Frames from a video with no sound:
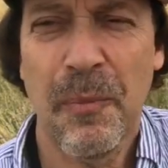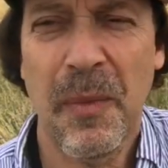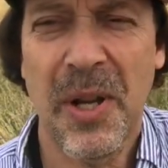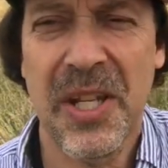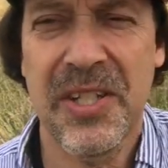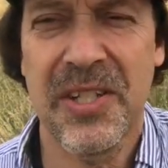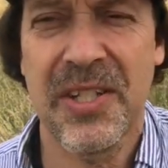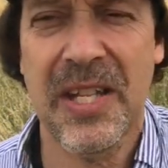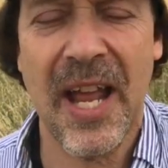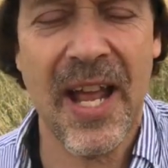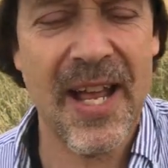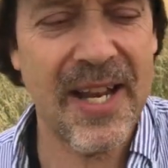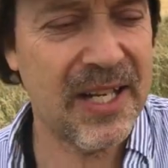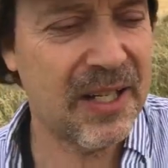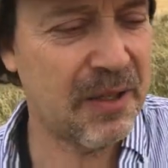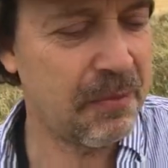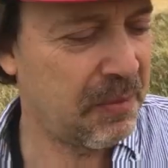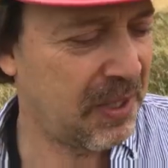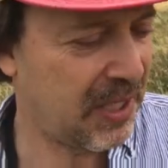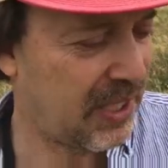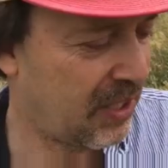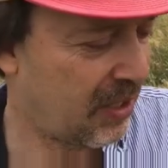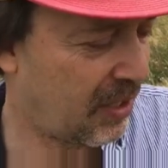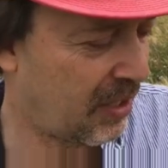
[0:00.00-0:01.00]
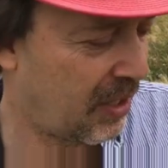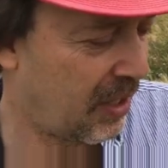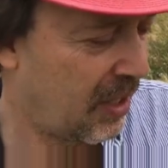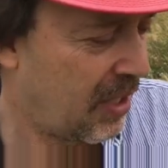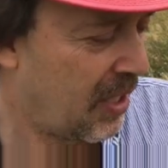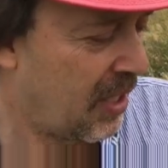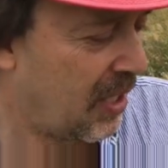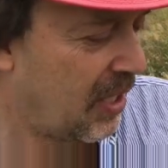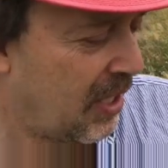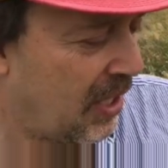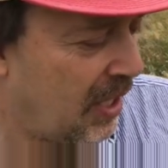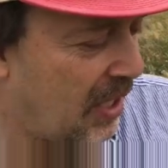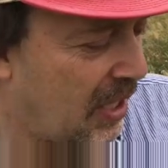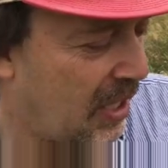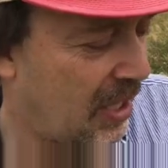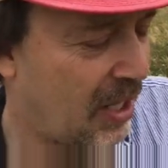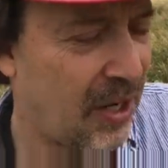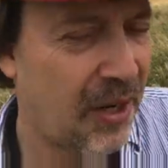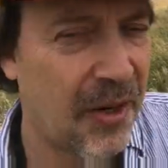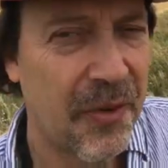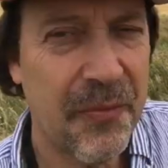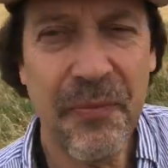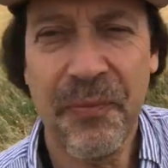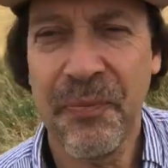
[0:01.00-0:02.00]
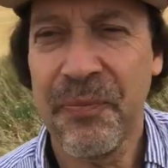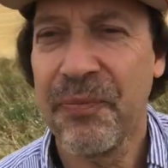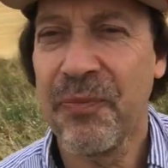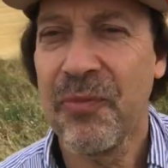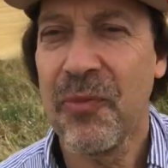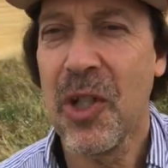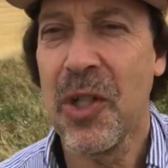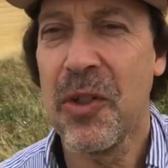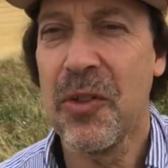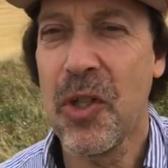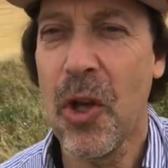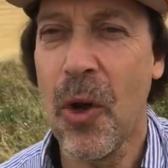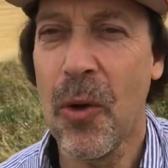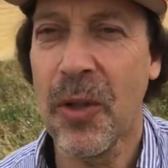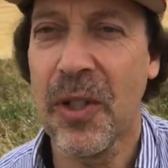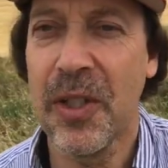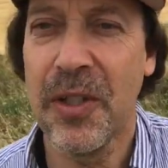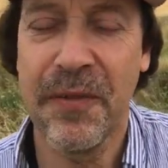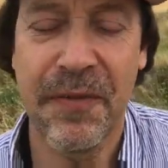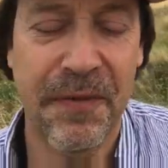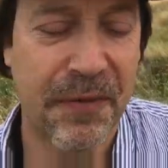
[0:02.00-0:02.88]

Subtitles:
my static meter totally